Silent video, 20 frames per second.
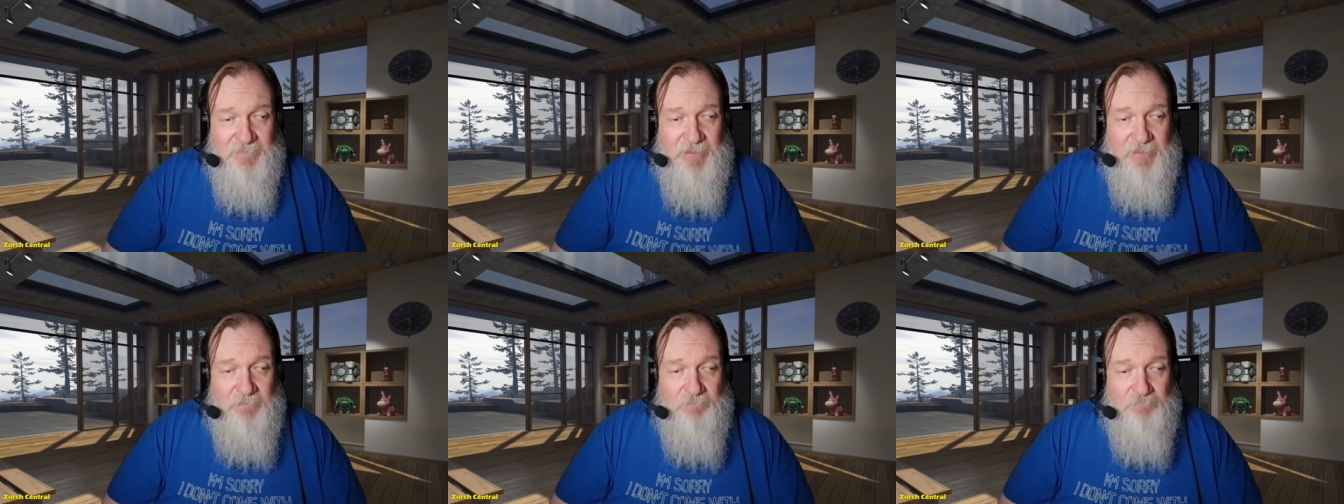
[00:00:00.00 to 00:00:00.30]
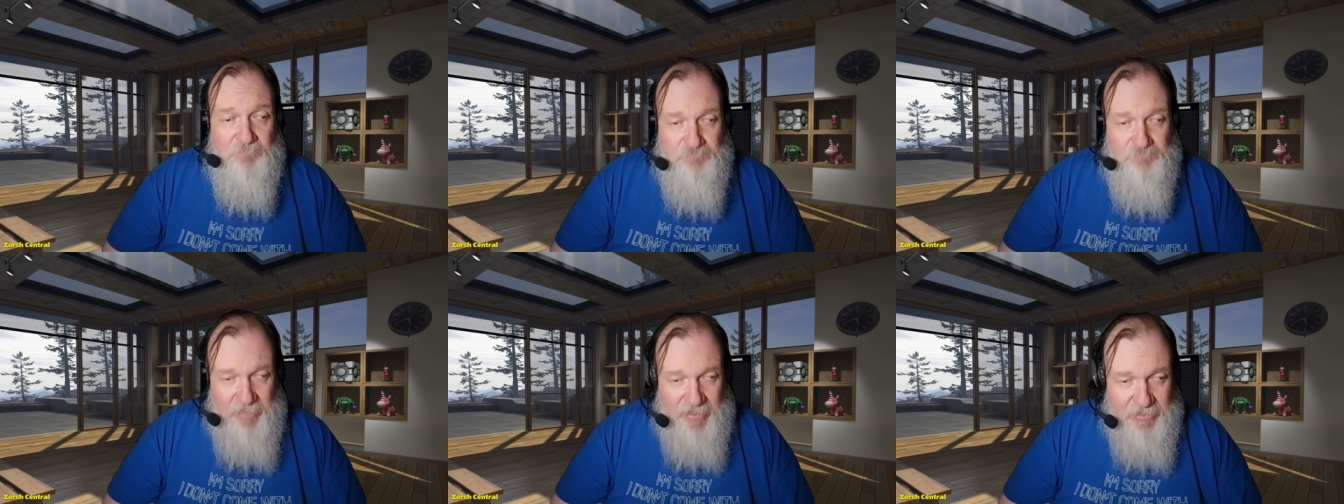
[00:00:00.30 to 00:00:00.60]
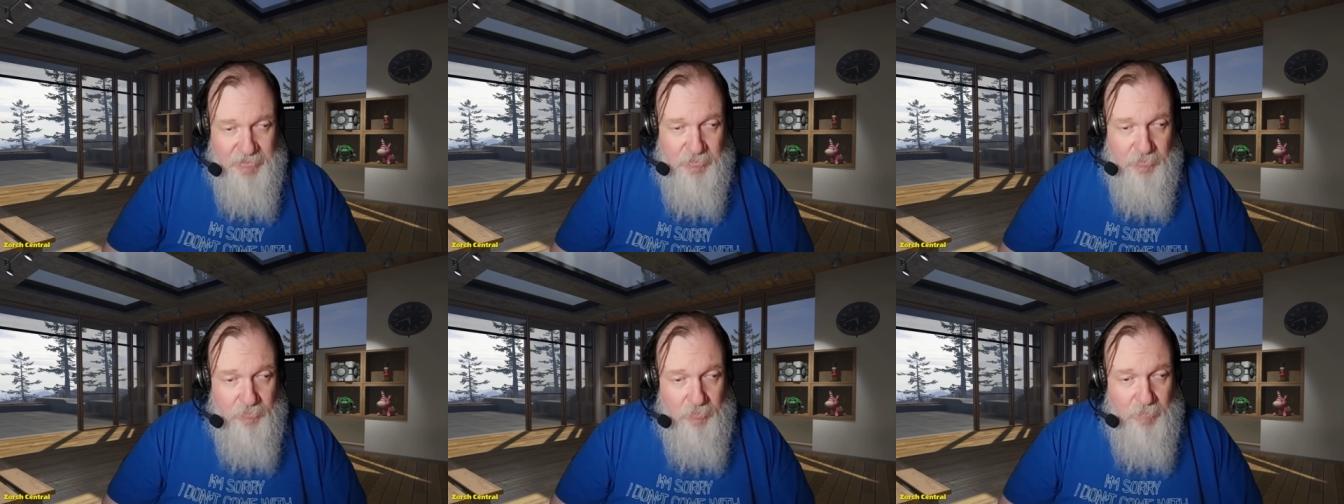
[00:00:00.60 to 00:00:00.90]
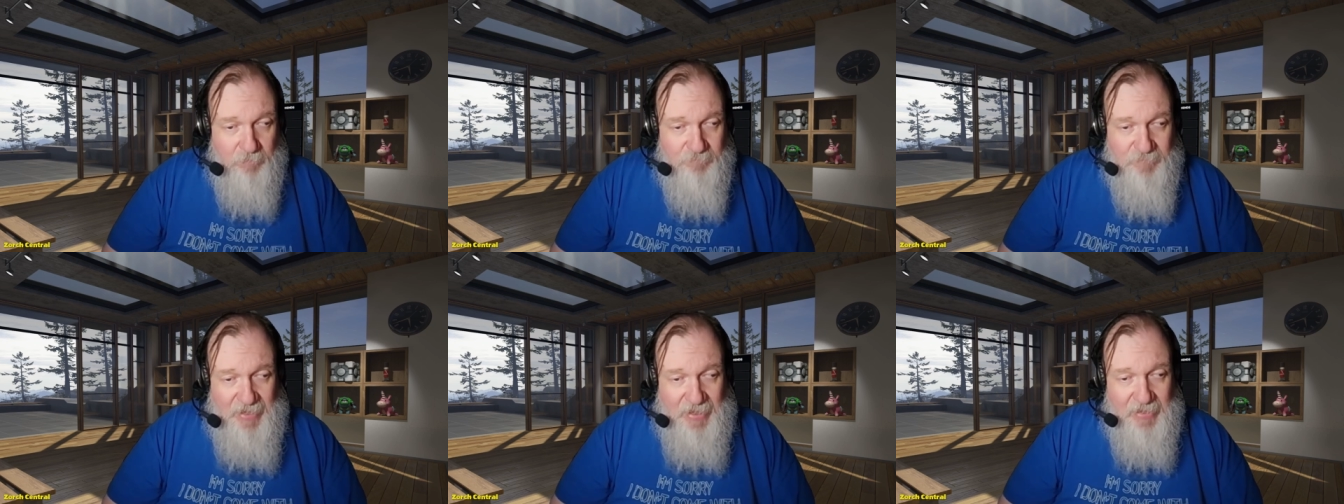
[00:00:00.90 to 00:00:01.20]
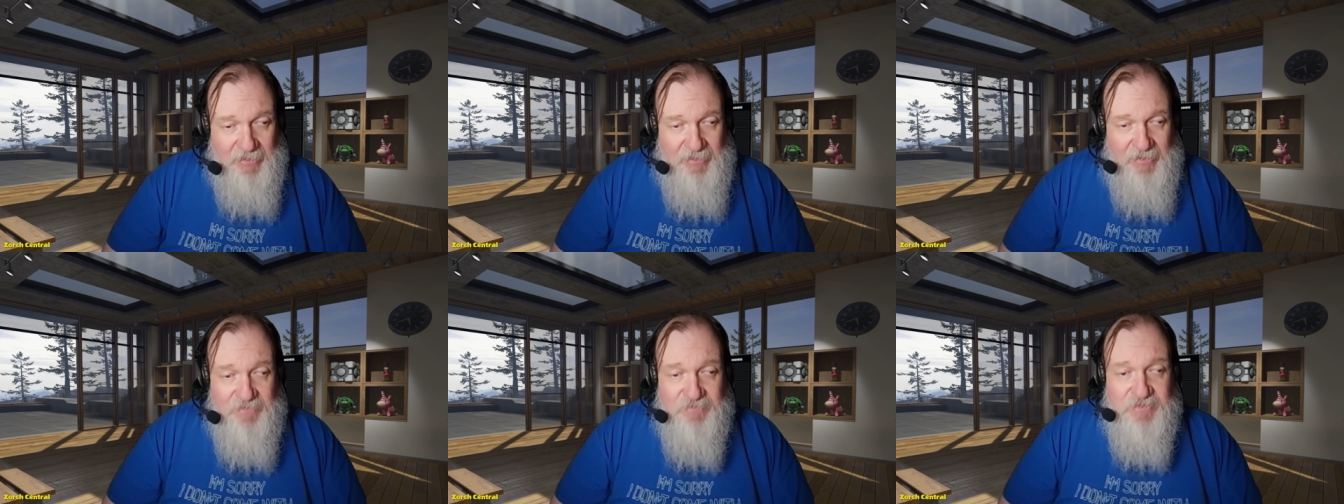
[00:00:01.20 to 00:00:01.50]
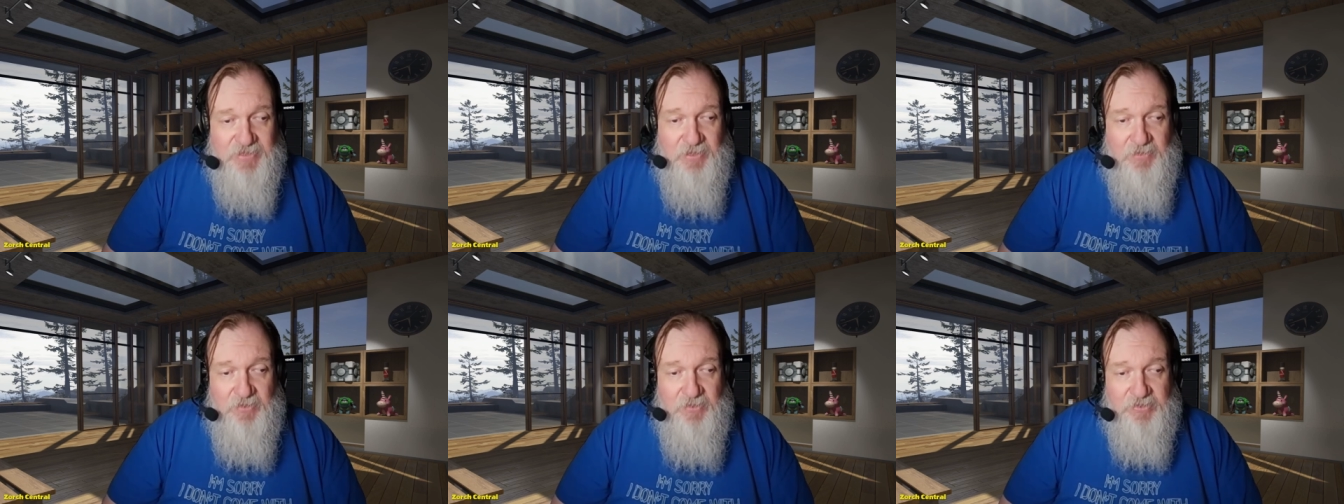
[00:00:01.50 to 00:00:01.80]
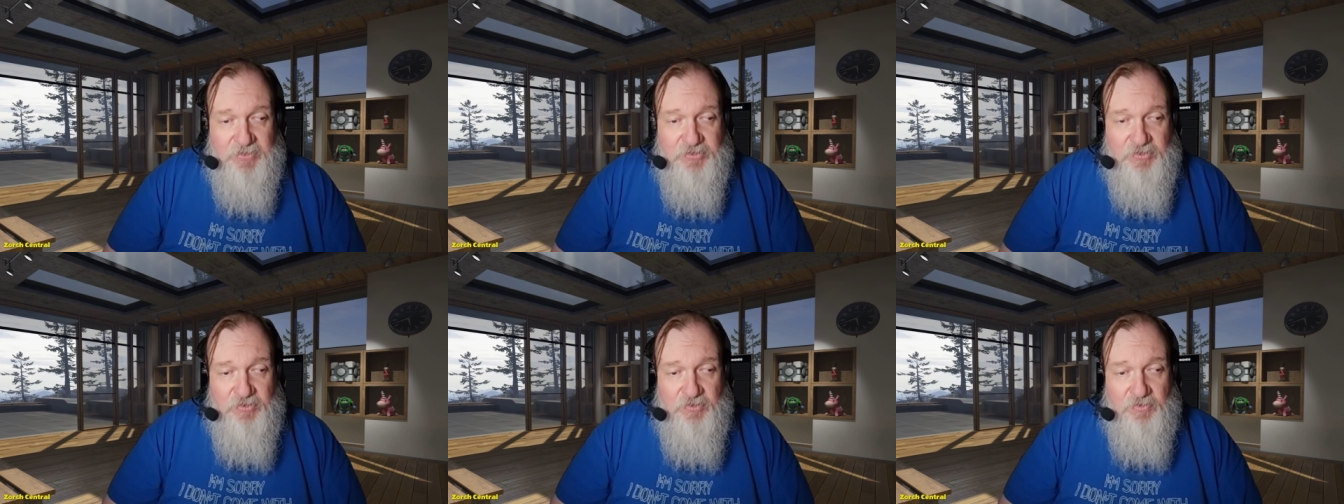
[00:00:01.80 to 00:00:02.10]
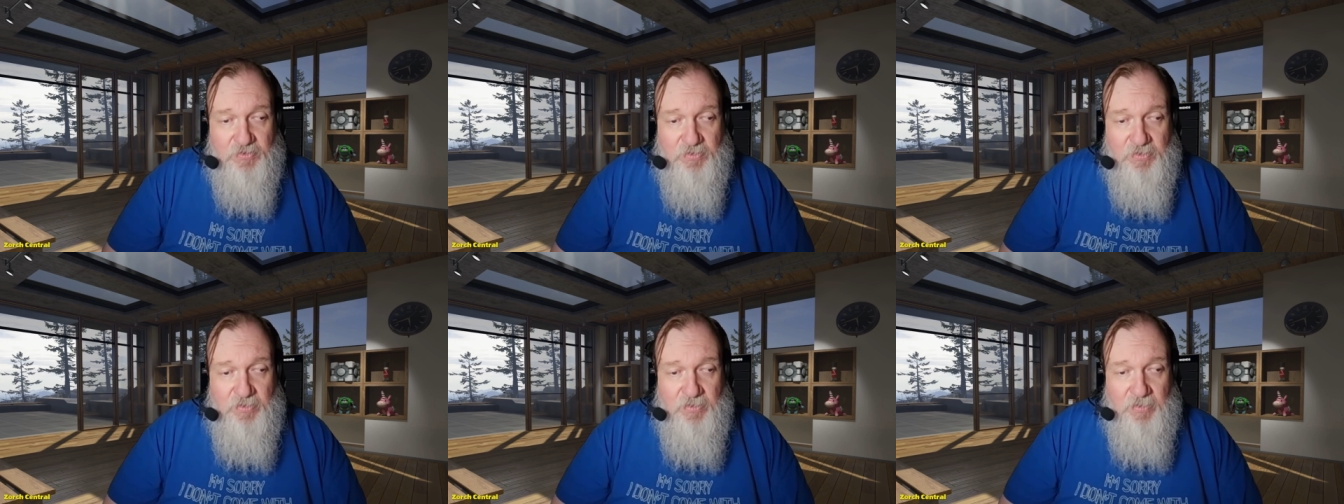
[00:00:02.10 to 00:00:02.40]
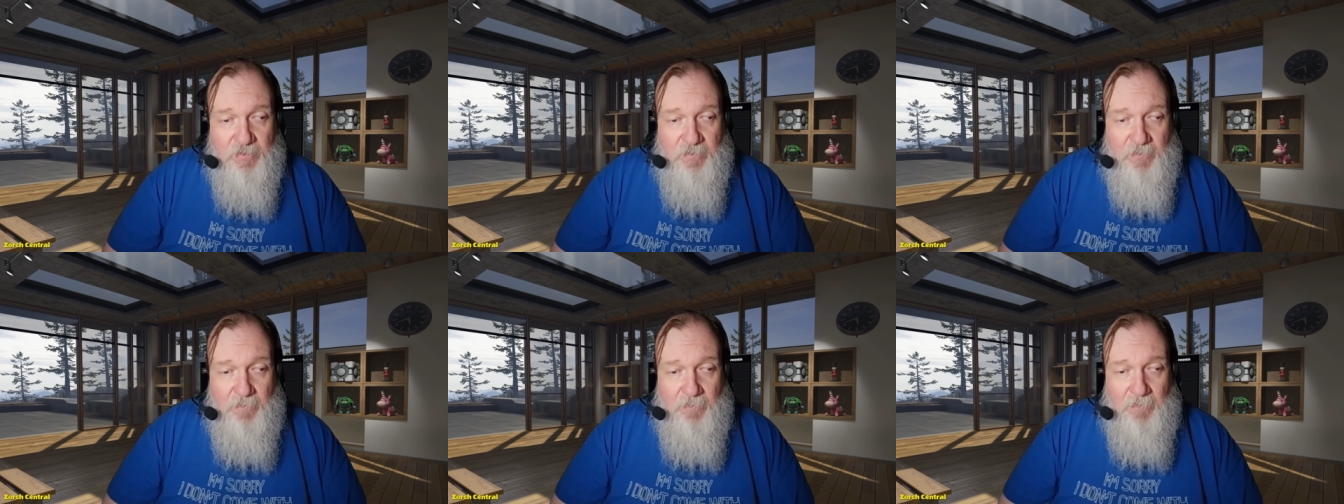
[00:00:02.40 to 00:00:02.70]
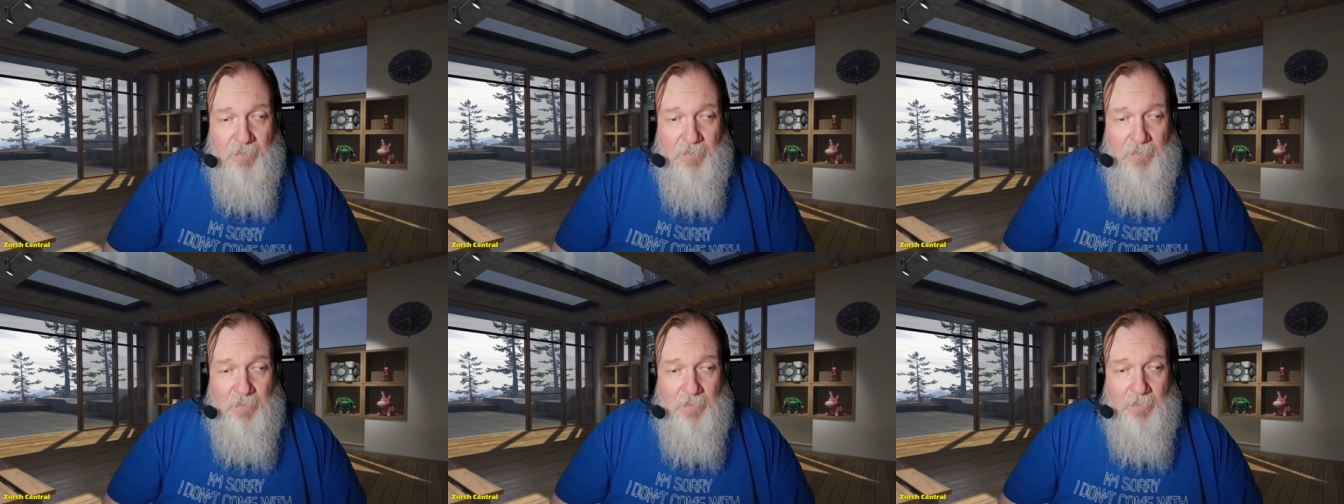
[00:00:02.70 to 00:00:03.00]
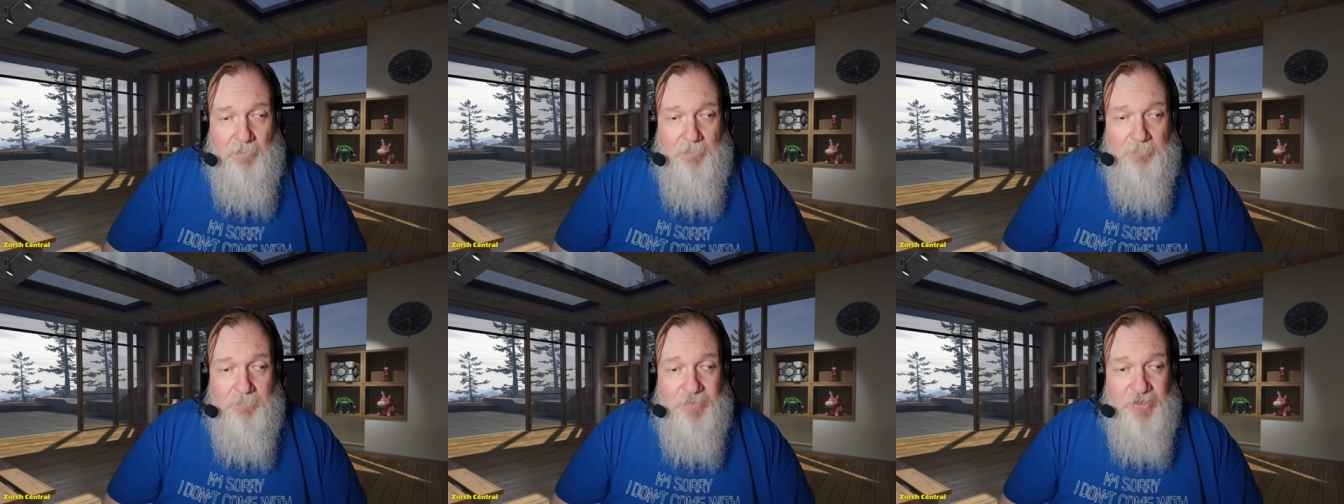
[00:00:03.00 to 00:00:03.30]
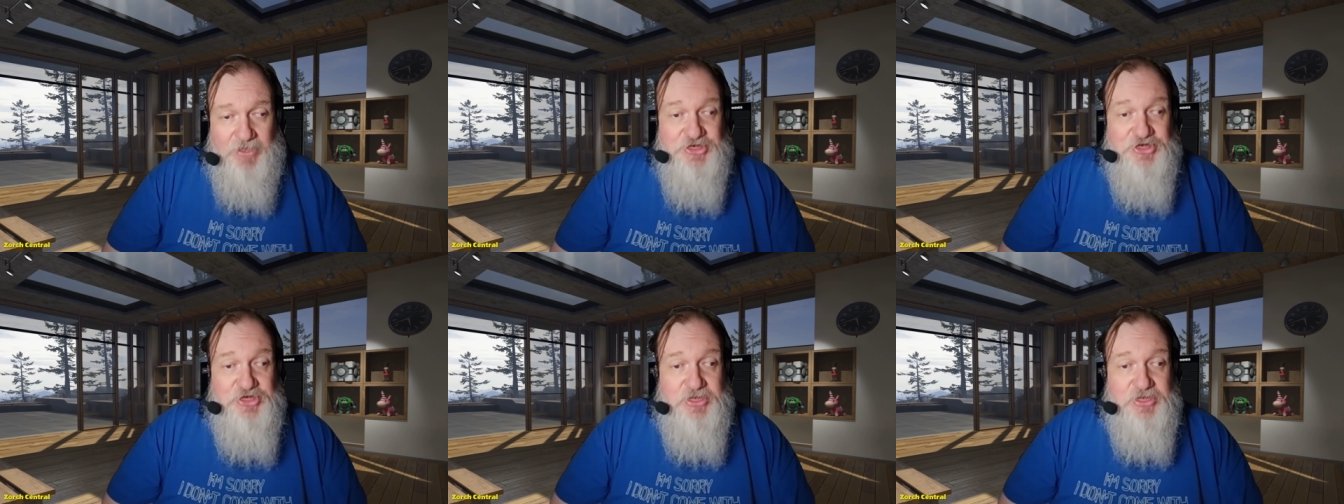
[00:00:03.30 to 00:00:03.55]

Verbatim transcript: make her a badass character, but she